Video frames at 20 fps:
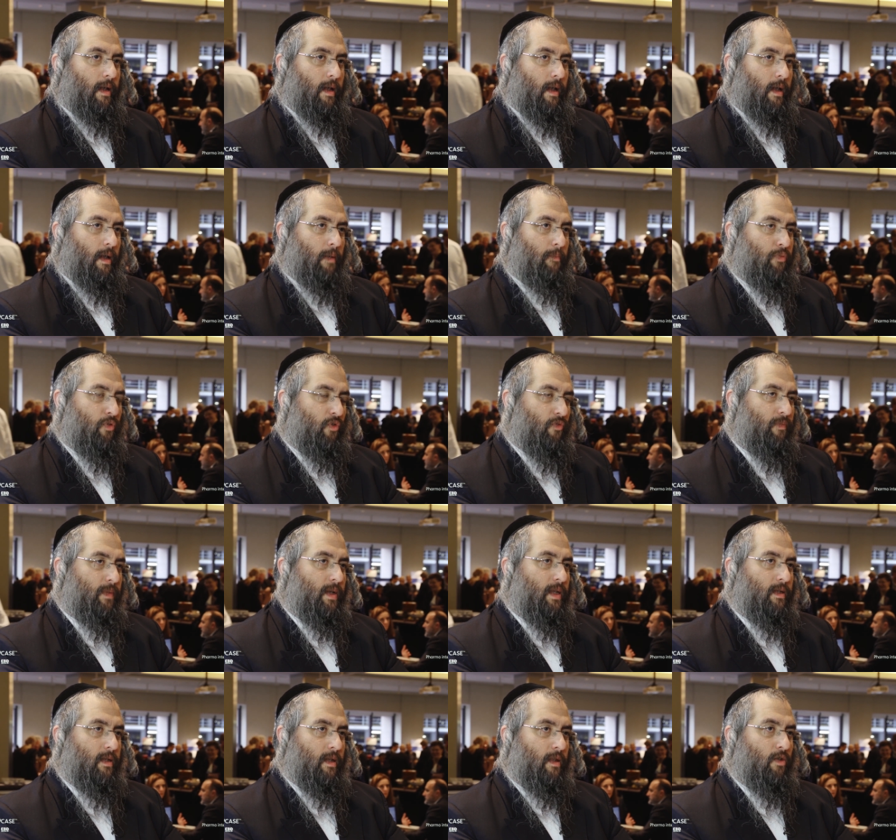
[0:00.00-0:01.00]

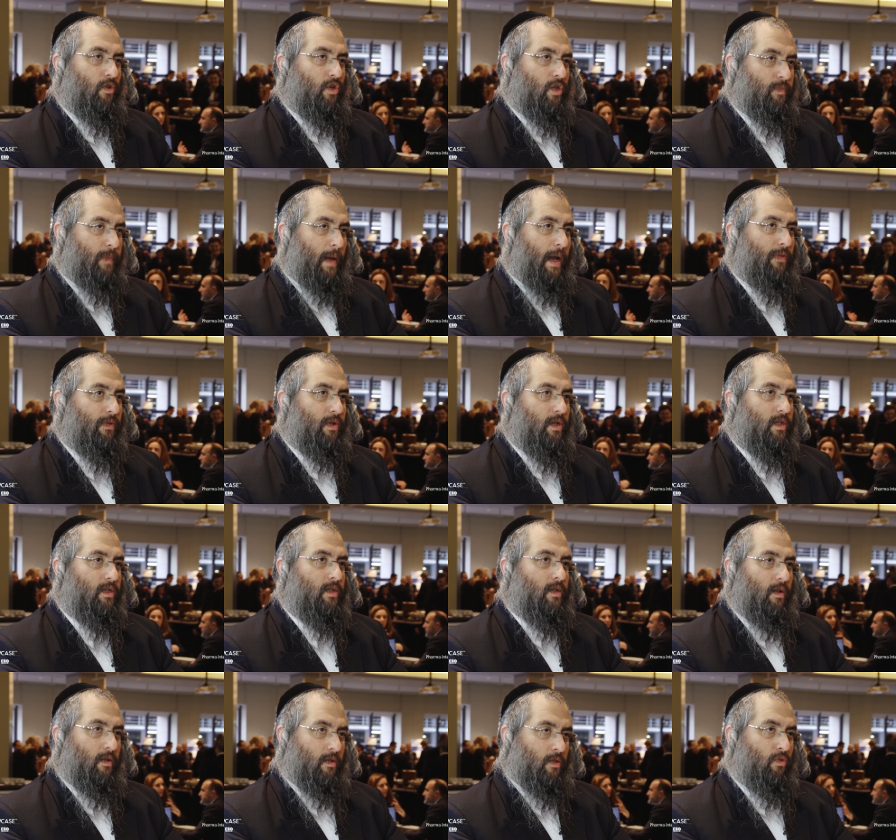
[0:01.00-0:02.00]
improvement in the
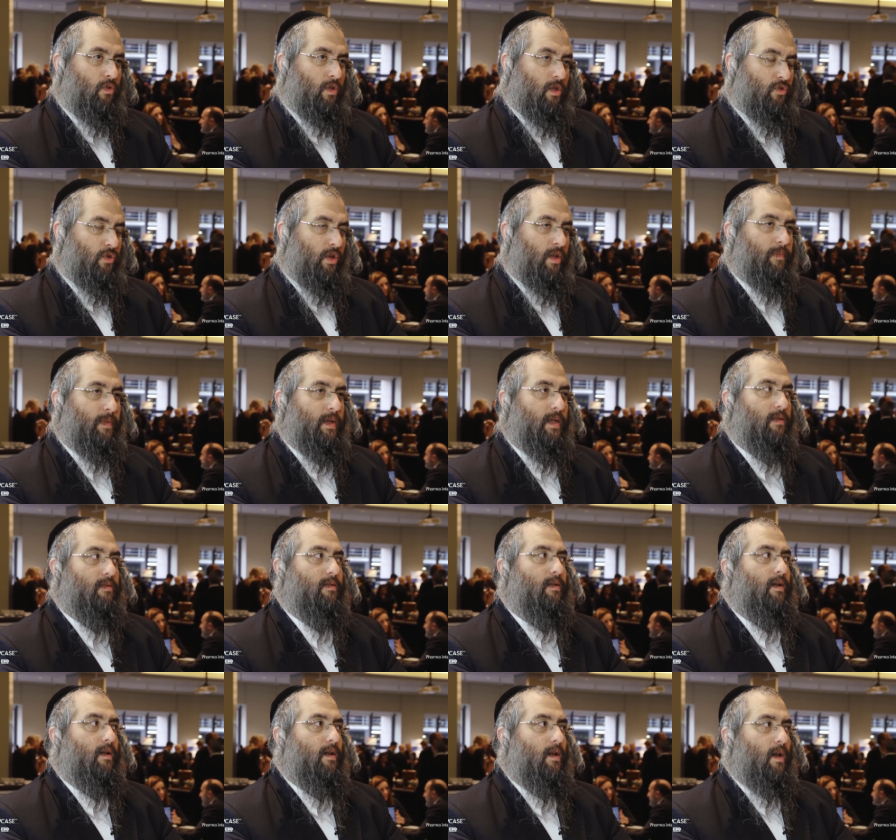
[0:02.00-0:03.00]
responders to the treatment
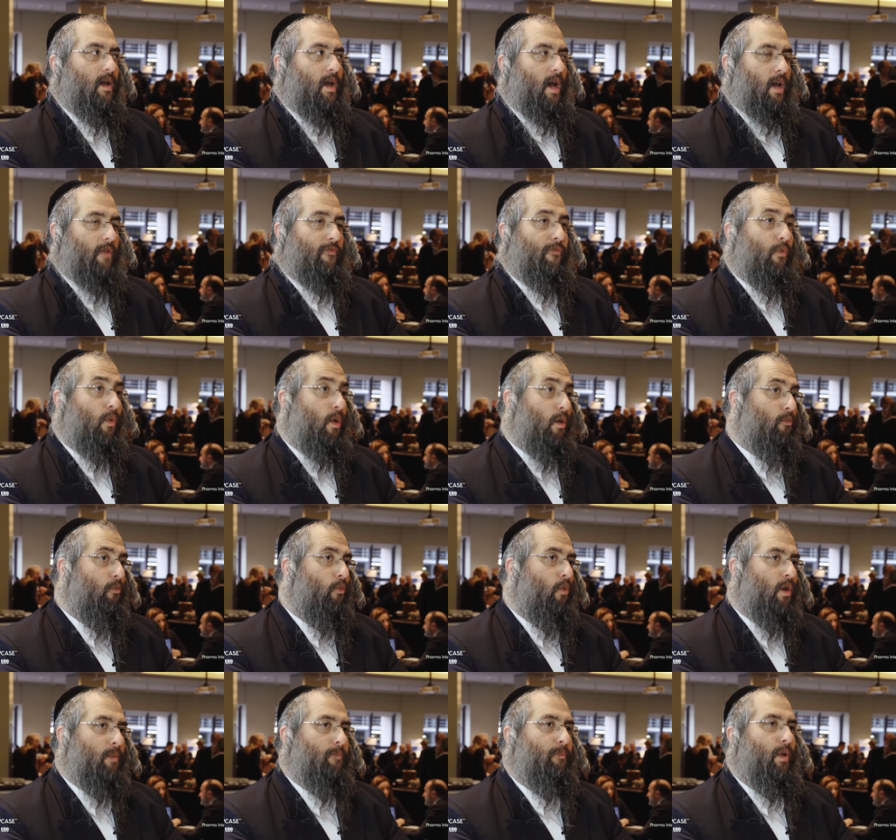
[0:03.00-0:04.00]
at
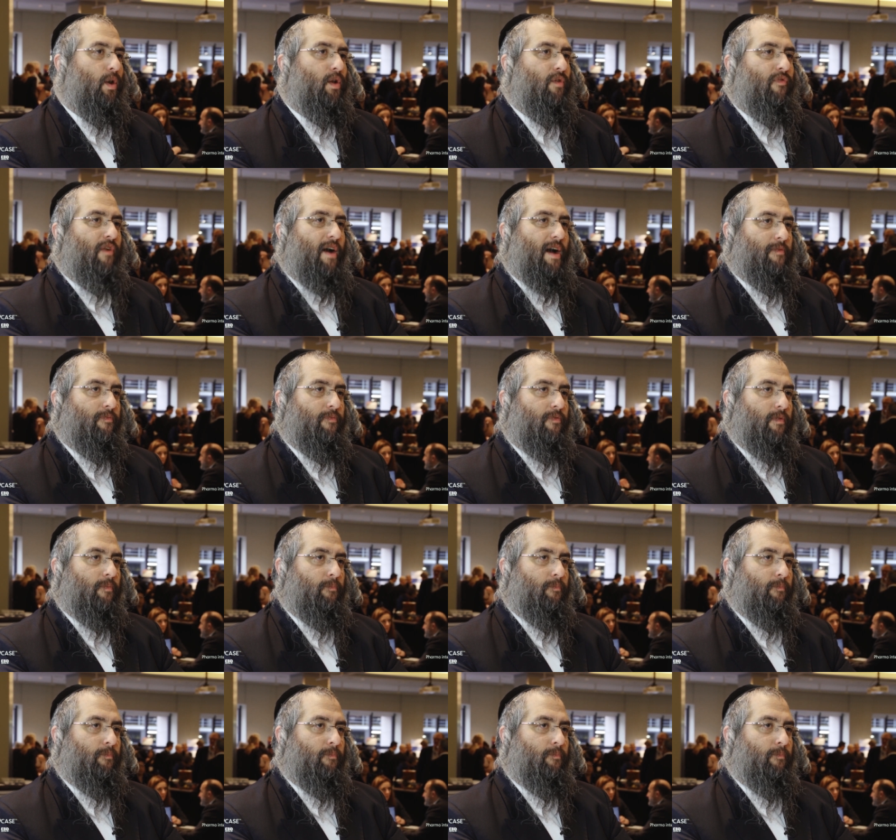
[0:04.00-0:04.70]
1.5